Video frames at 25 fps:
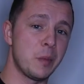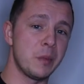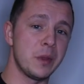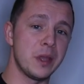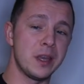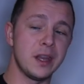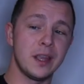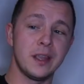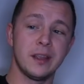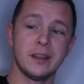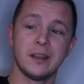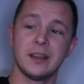
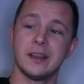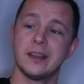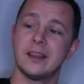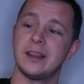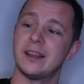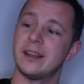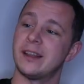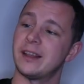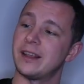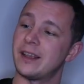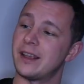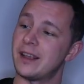beanie,
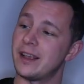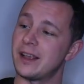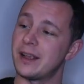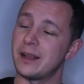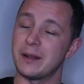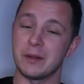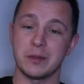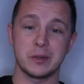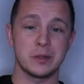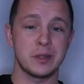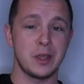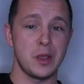
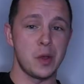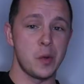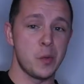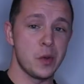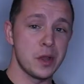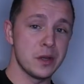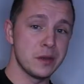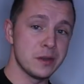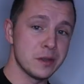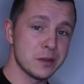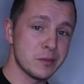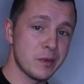
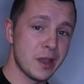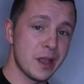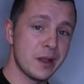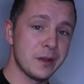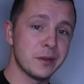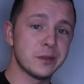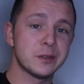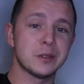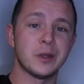Tailwind as well.